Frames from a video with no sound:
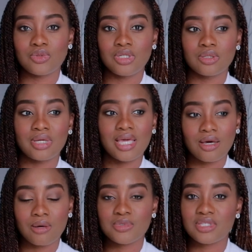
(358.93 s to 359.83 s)
you know,
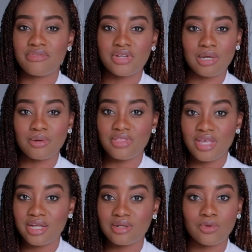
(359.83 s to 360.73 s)
hiccups every now and
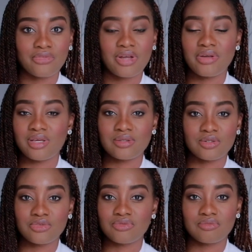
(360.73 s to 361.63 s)
then or very sort of